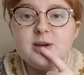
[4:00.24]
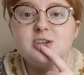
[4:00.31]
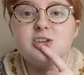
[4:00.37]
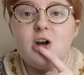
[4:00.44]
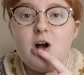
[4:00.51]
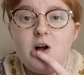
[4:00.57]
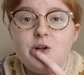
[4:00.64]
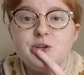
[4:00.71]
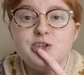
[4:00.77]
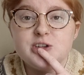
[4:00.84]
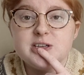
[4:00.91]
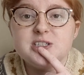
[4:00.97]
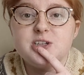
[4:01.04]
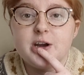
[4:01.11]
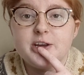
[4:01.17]
much all
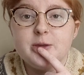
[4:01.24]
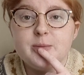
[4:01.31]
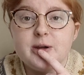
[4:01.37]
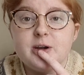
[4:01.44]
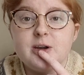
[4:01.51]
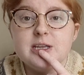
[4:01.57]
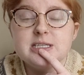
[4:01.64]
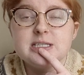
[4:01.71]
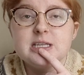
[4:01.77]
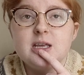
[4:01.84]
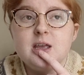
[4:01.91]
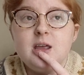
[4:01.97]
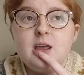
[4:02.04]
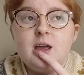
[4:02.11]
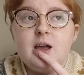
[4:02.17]
just documentaries.
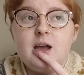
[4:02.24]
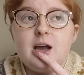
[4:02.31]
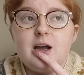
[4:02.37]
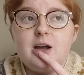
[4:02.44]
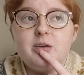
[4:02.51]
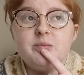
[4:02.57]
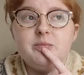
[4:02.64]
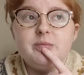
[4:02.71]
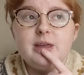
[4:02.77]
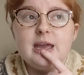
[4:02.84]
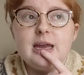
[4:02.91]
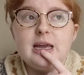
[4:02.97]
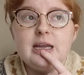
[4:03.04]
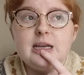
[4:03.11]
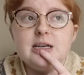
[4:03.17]

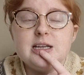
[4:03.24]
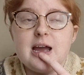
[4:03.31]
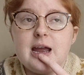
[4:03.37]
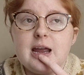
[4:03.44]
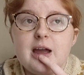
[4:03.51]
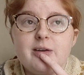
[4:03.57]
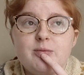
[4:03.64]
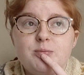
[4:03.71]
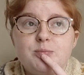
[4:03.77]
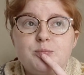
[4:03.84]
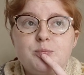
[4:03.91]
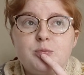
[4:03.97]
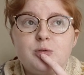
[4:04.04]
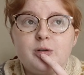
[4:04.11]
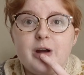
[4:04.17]
And I have
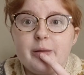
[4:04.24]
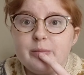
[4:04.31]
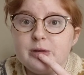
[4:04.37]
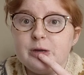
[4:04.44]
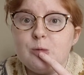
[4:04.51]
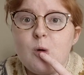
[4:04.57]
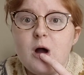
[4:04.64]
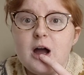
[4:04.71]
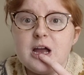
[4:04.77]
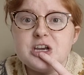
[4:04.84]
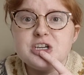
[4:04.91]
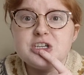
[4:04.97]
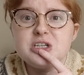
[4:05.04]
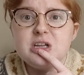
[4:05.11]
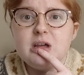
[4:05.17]
probably
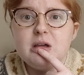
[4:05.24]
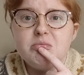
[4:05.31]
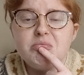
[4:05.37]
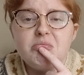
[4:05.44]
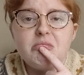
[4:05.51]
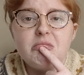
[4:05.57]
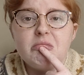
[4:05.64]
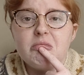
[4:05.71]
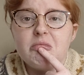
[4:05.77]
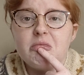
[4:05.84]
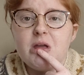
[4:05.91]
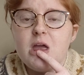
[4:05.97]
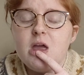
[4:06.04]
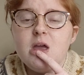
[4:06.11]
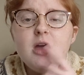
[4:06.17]
watched
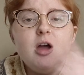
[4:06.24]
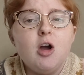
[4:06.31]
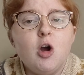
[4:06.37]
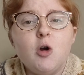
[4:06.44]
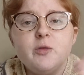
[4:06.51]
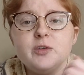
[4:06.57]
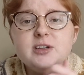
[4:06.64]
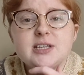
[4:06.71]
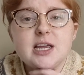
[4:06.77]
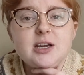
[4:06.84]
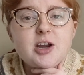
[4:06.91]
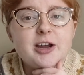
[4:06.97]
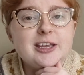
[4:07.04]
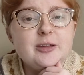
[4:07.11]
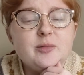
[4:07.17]
over
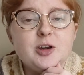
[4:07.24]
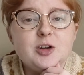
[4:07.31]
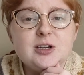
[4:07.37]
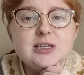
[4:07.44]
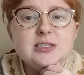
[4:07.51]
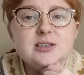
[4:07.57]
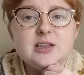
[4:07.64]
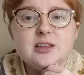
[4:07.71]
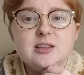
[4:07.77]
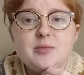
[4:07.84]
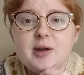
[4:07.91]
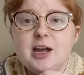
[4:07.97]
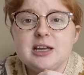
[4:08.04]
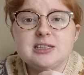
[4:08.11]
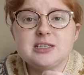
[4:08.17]
10 documentaries in the
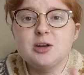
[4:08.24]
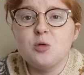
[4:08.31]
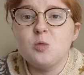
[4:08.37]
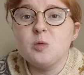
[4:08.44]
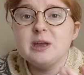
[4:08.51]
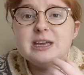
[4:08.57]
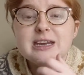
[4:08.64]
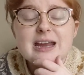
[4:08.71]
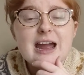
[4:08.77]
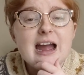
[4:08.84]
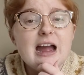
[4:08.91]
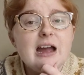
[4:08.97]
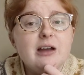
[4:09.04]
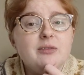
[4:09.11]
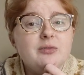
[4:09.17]
past like week and a
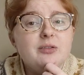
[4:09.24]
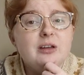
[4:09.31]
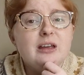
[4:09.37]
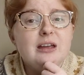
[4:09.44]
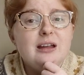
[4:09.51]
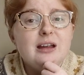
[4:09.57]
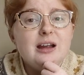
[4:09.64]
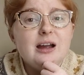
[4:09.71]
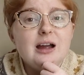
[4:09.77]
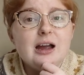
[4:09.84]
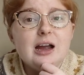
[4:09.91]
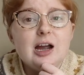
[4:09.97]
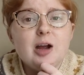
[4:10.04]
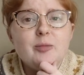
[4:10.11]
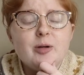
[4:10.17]
half
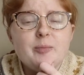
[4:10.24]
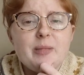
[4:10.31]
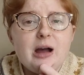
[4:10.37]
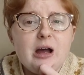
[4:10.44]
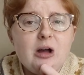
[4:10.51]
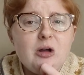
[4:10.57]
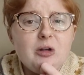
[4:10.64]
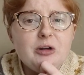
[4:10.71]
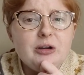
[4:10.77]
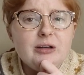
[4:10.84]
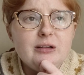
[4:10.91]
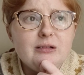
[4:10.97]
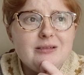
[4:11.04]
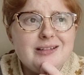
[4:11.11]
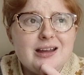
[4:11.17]
about,
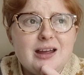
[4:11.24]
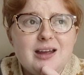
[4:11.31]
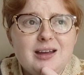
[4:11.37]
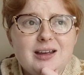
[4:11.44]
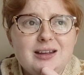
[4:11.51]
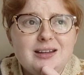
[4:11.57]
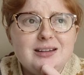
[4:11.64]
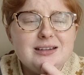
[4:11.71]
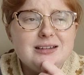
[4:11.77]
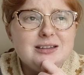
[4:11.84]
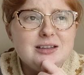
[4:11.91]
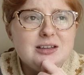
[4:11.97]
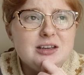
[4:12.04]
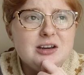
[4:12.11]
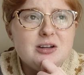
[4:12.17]

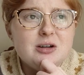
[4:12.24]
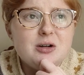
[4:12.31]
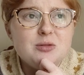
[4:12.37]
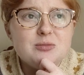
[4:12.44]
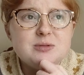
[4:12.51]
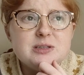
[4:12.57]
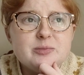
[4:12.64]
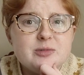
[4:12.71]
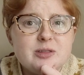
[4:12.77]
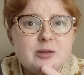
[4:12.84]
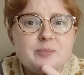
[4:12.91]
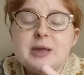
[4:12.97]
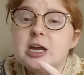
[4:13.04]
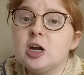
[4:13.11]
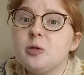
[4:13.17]
you know, some of
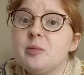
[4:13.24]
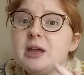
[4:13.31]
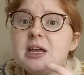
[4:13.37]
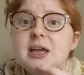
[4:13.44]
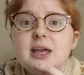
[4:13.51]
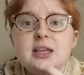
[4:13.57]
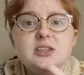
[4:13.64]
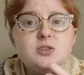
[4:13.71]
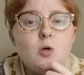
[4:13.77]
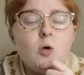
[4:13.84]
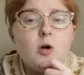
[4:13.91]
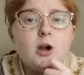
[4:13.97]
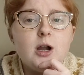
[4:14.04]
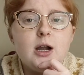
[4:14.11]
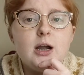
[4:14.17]
the pyramids,
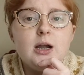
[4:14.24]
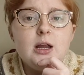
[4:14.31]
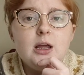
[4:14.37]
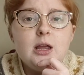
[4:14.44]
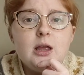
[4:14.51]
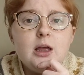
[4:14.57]
or